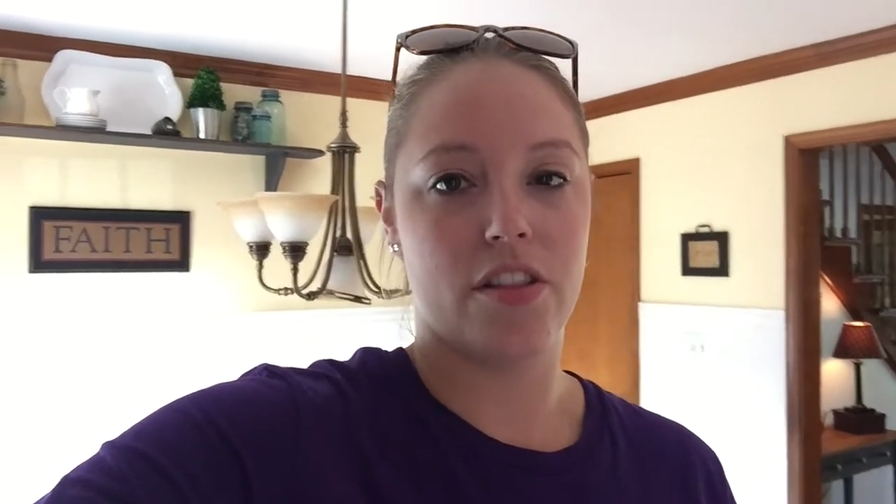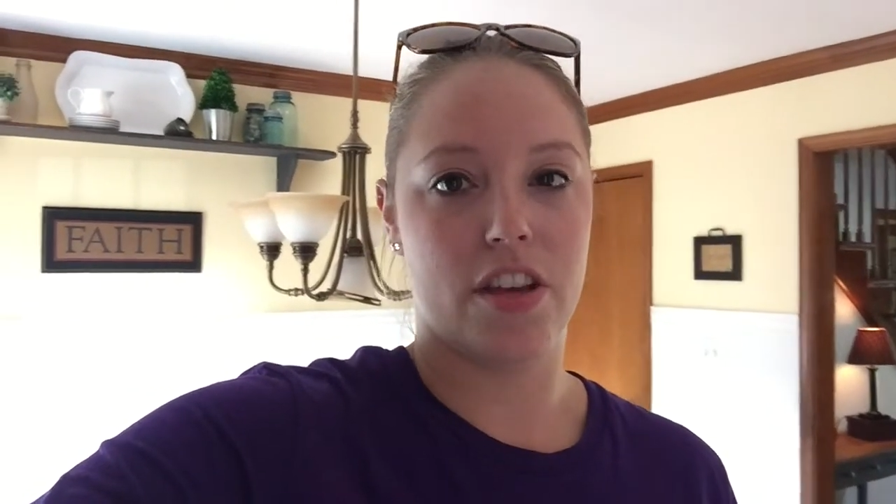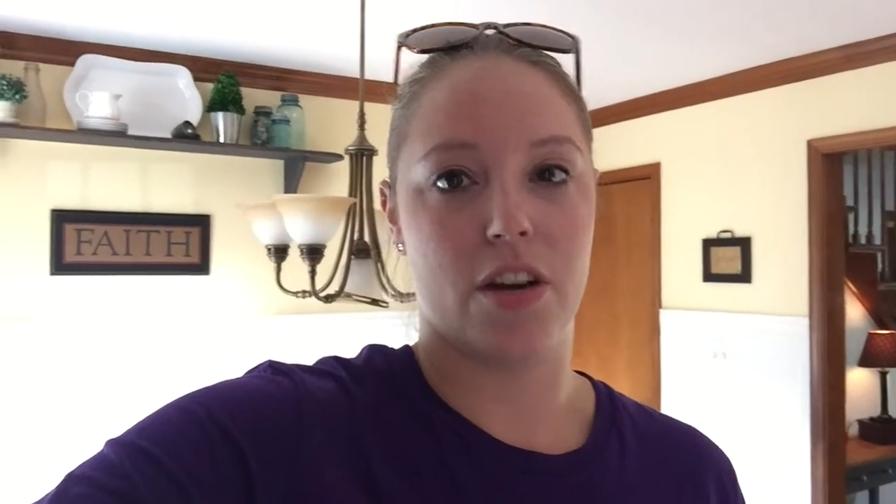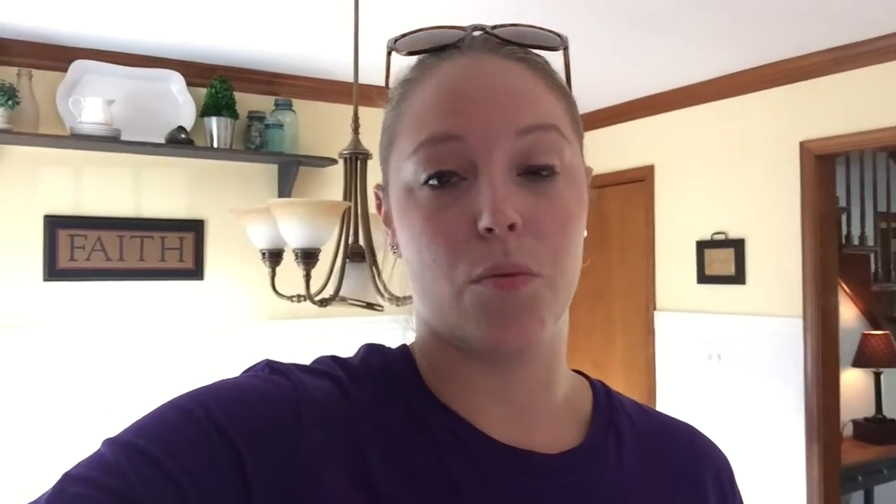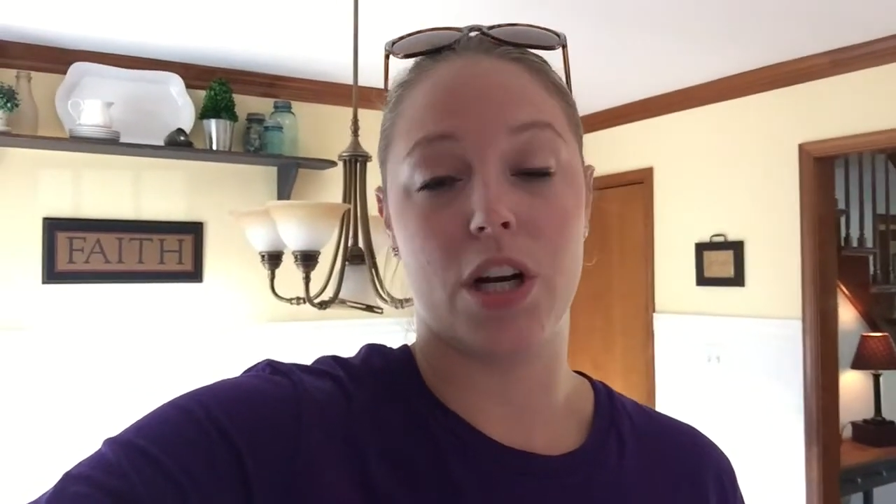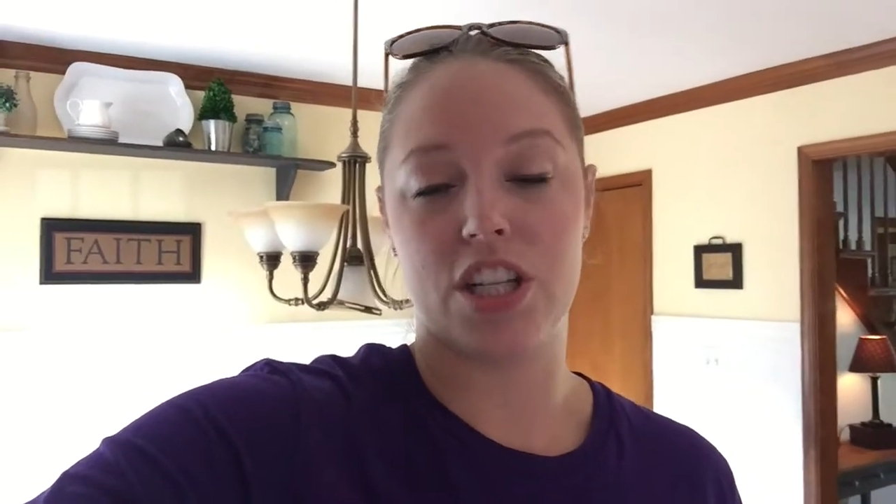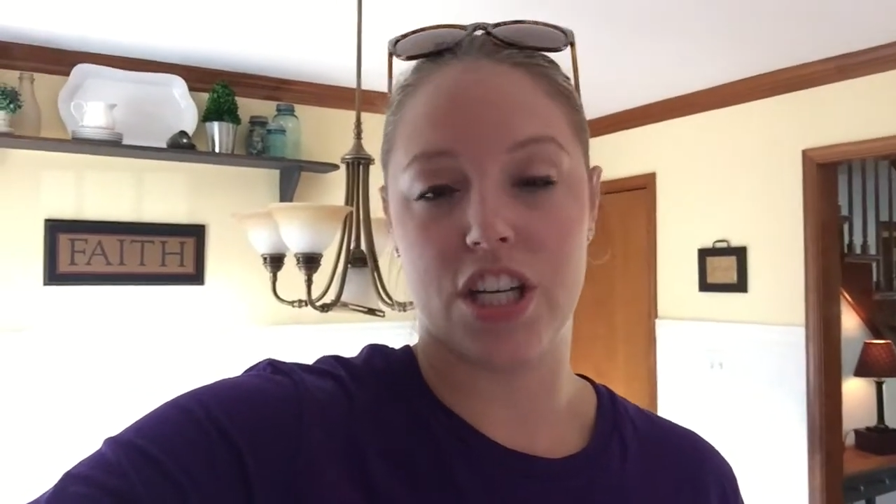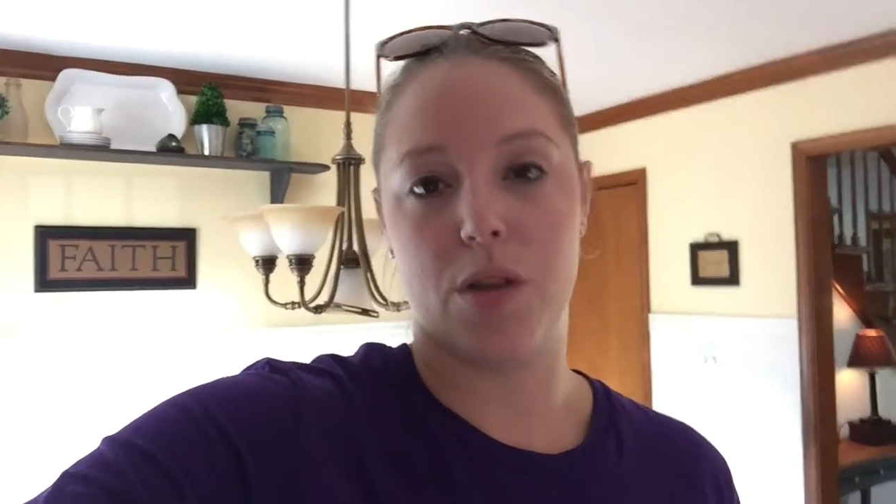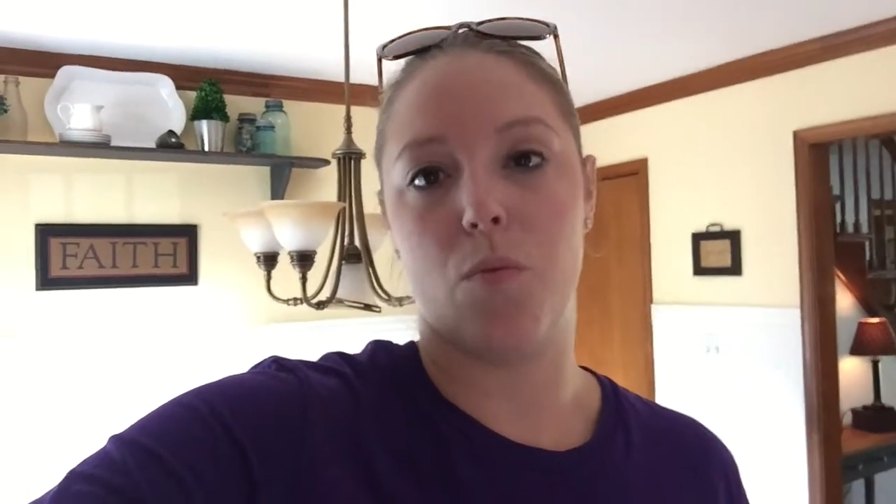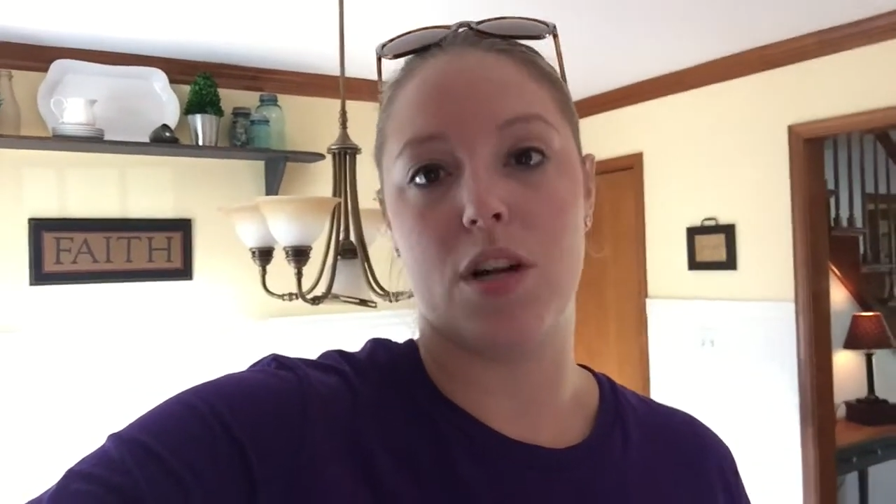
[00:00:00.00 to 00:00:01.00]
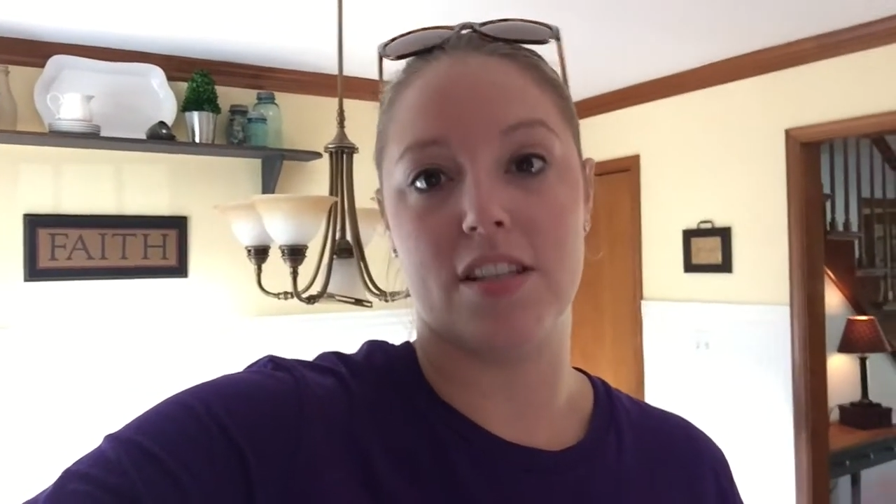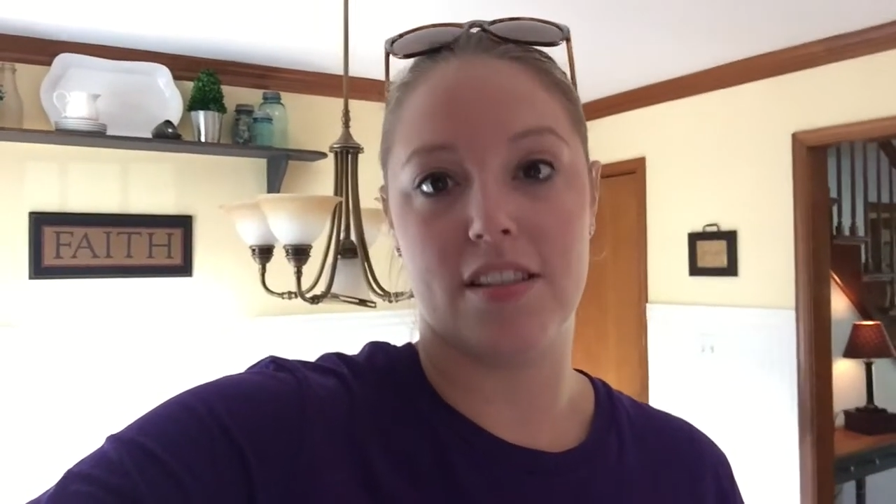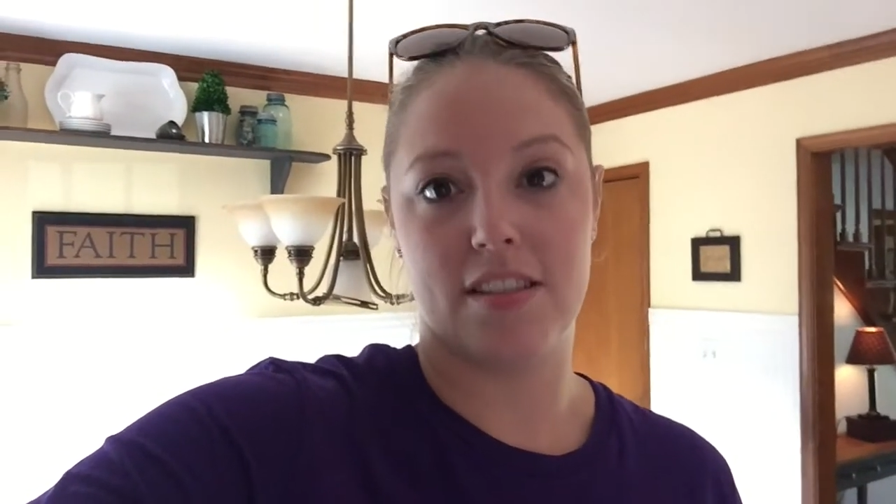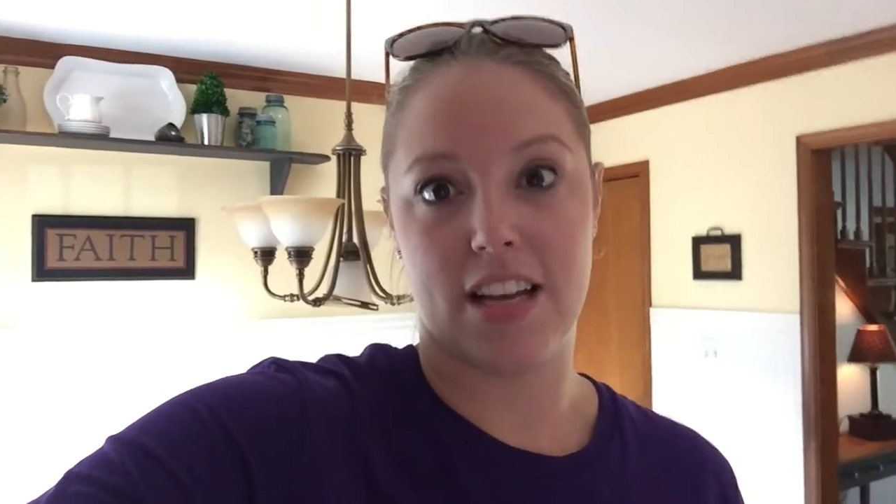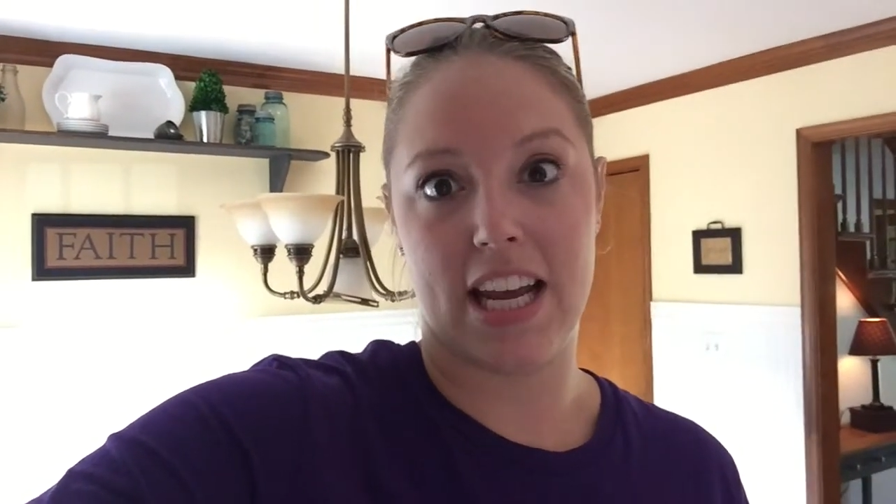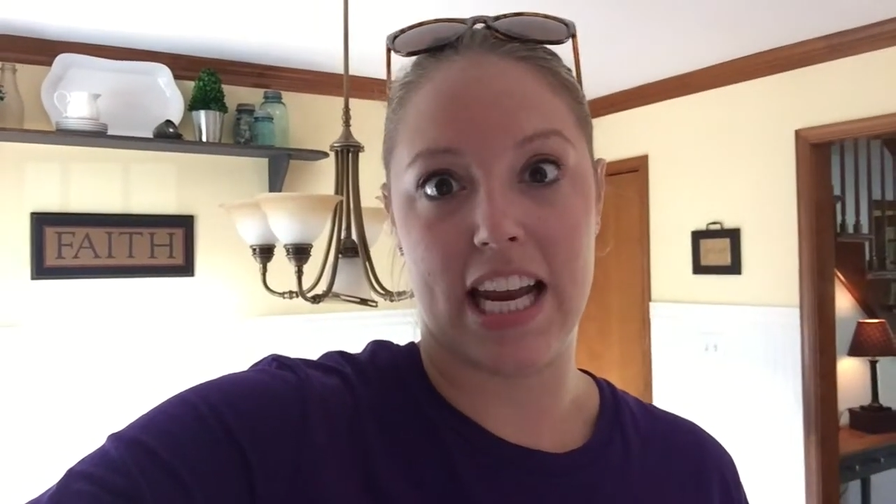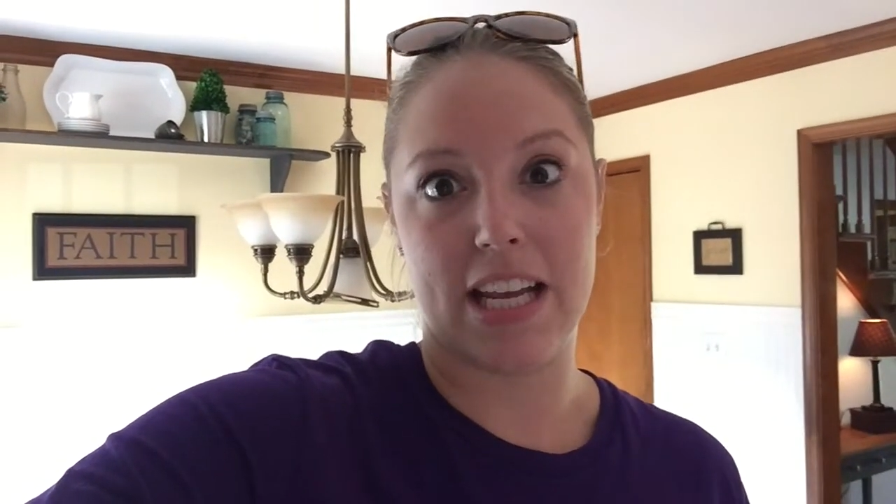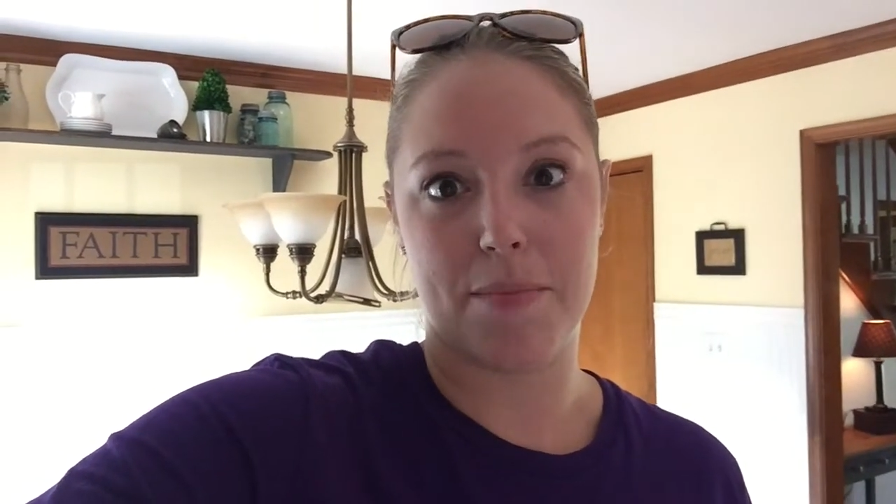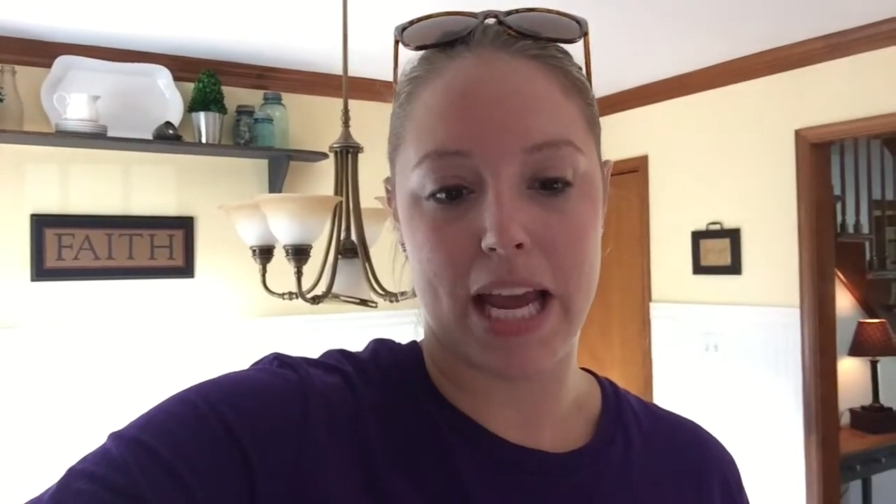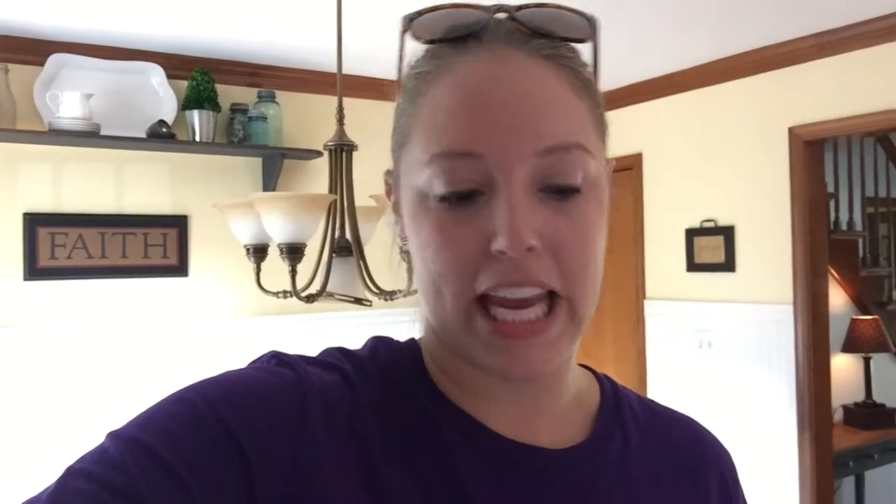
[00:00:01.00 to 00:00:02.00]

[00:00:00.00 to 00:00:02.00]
their worksheet once I get it in my